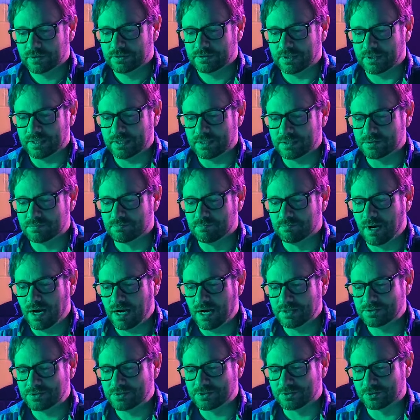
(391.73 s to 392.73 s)
Like his
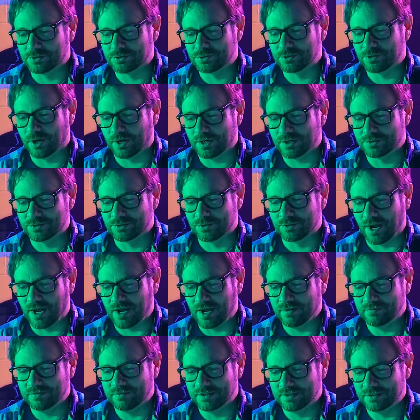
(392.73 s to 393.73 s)
monster truck
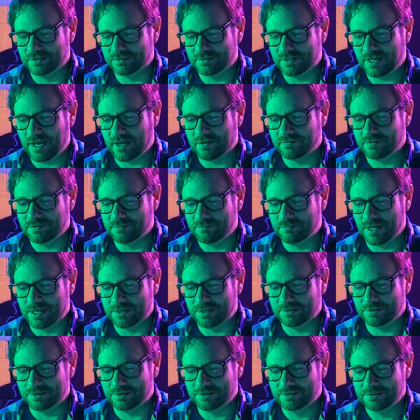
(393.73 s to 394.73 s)
driving heavy
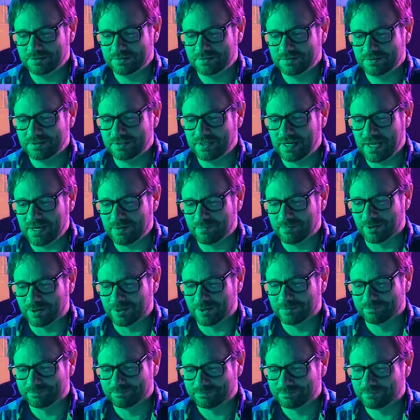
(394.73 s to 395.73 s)
metal
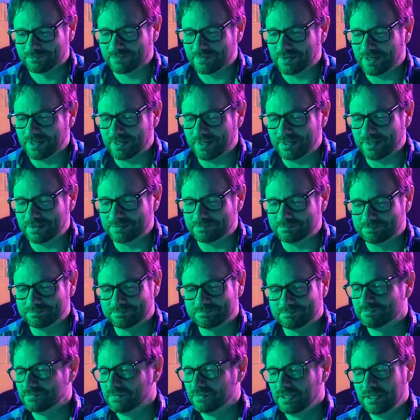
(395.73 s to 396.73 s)
neighbor. And
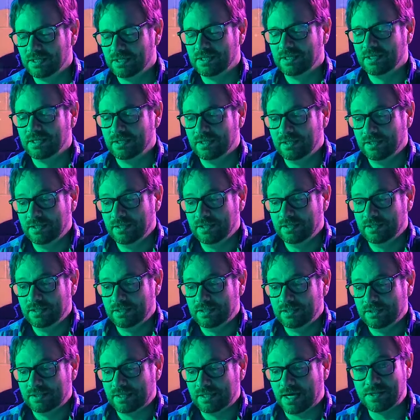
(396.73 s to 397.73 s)

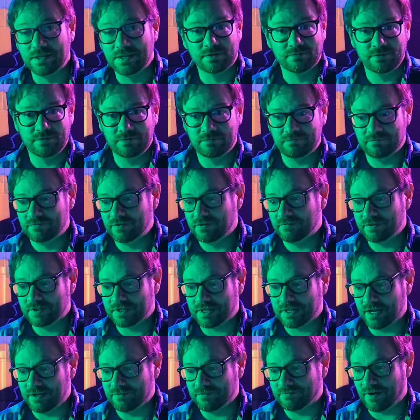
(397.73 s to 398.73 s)
then
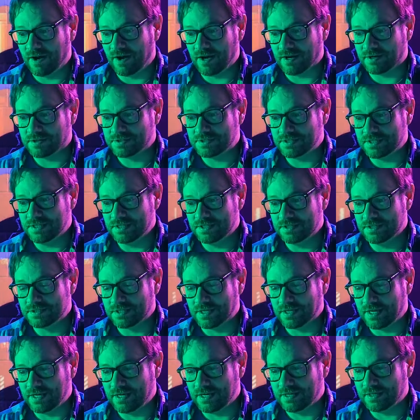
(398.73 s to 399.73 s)
Vivek A. Fox is
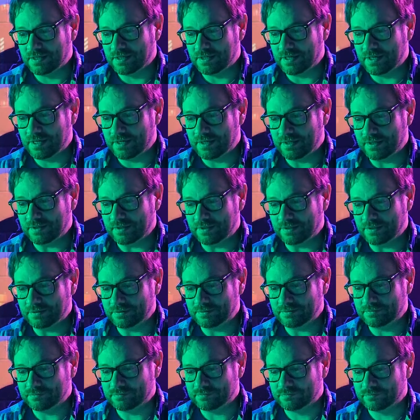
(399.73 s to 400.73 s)
a,
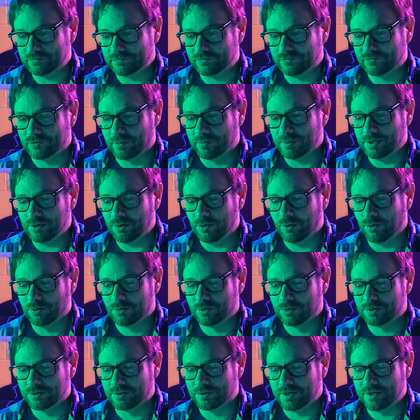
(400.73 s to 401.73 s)
from an
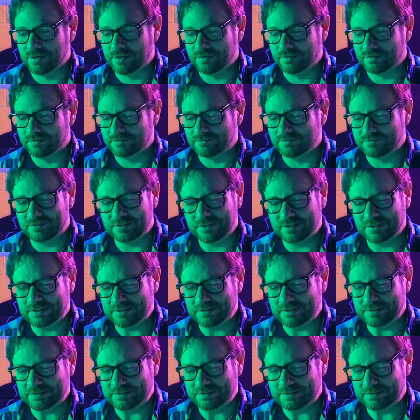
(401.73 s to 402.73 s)
order of,
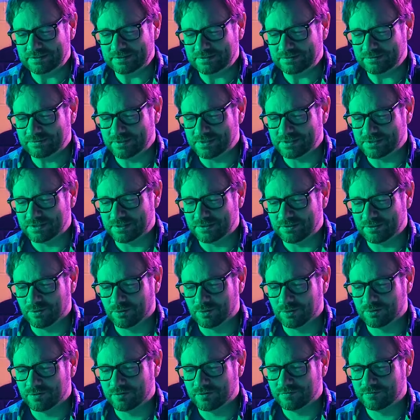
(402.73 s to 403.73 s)
an
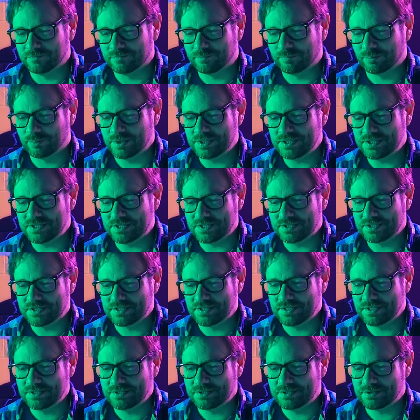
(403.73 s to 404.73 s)
order of
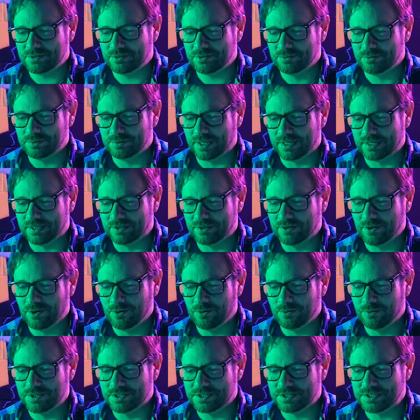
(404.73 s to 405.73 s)
priestesses who like
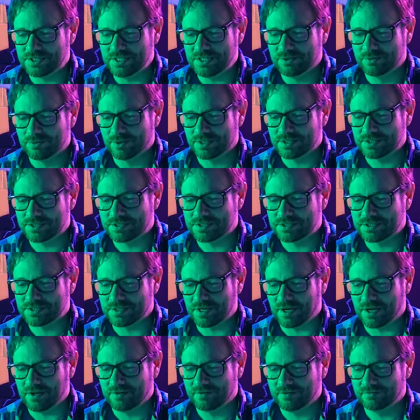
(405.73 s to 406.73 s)
know the
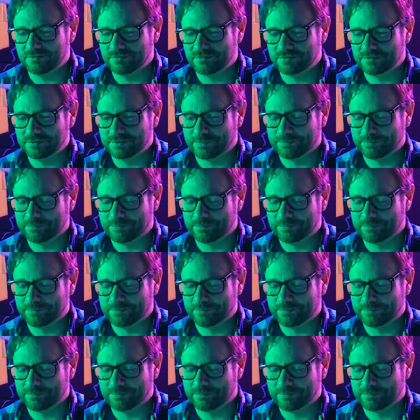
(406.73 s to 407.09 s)
secrets of,